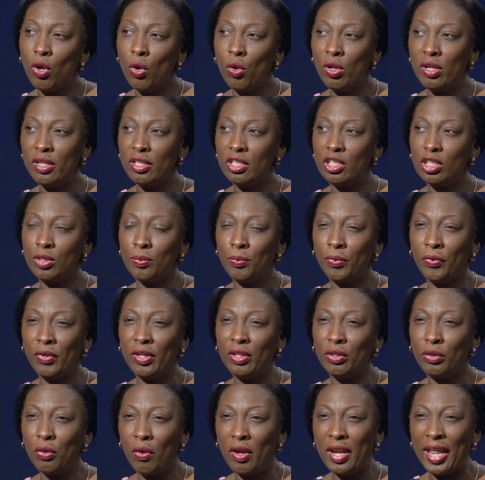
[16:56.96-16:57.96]
Holy
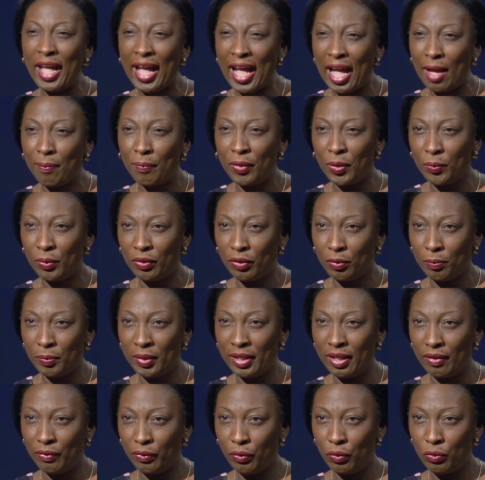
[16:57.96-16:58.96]
Spirit not happy with me
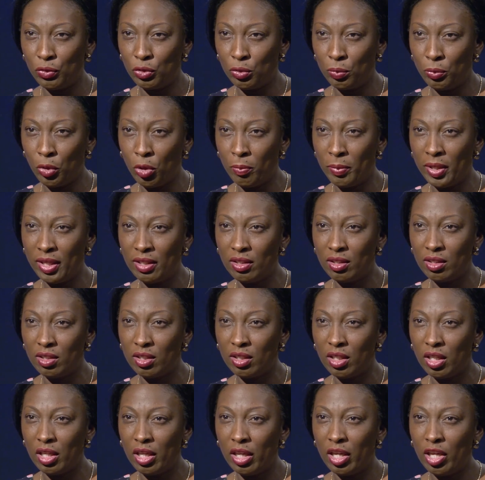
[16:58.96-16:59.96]
at those moments.
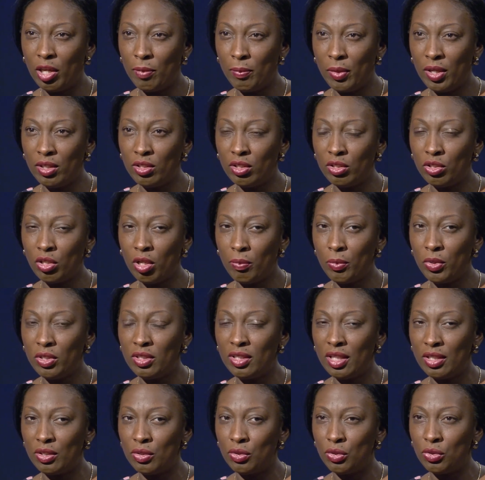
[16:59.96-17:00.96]
It's almost
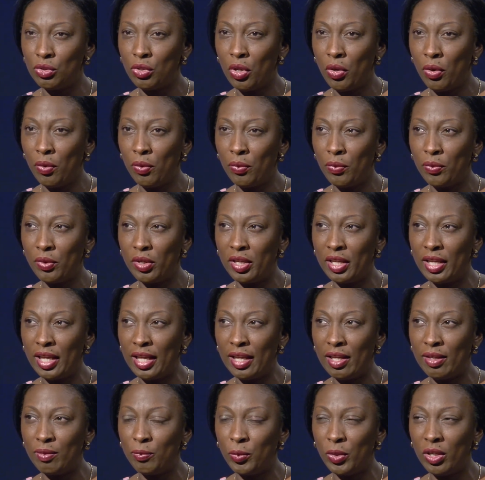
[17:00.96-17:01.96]
as though,
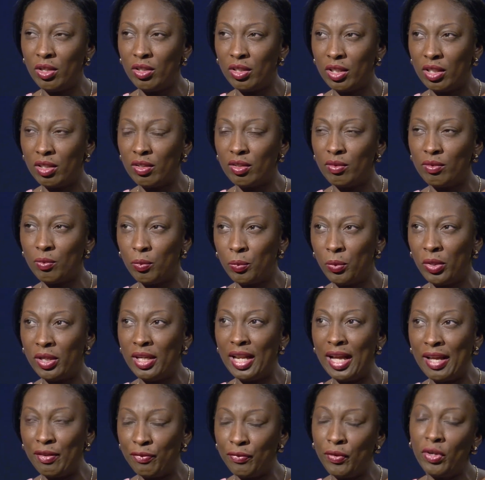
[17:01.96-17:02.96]
what
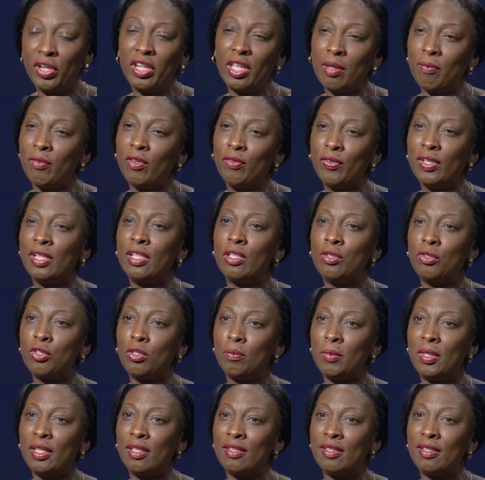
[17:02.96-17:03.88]
I felt him revealing to me